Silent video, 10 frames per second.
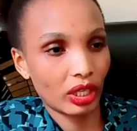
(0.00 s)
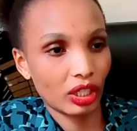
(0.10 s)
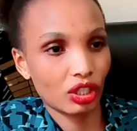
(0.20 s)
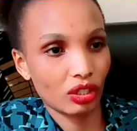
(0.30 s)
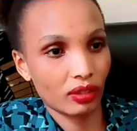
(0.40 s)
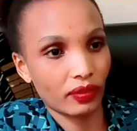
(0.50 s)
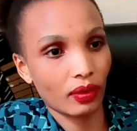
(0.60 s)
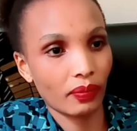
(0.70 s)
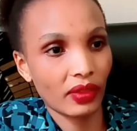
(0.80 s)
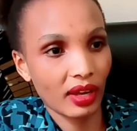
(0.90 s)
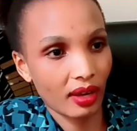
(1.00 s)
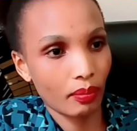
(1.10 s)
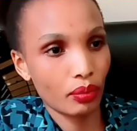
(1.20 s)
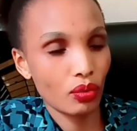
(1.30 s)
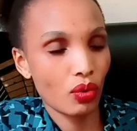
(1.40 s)
collection from the
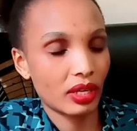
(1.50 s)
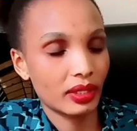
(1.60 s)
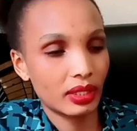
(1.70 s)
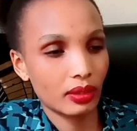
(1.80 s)
bores,